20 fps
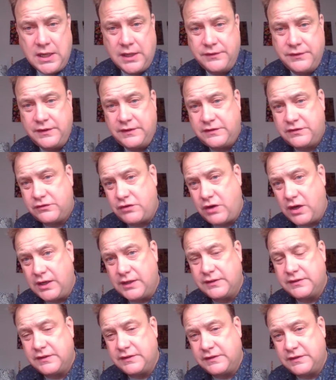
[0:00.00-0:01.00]
And this
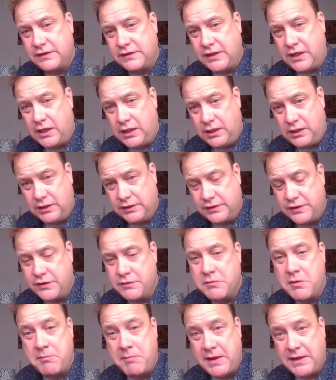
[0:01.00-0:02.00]
strikes us at the heart of
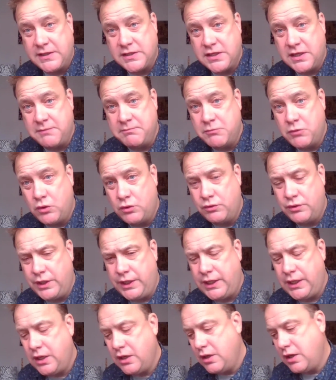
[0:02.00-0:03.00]
the Memento
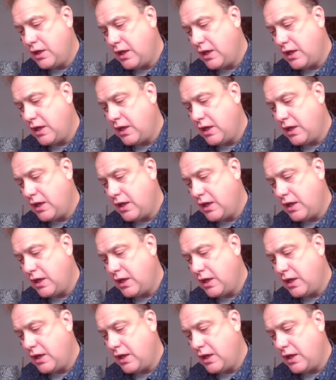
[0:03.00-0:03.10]
Mori,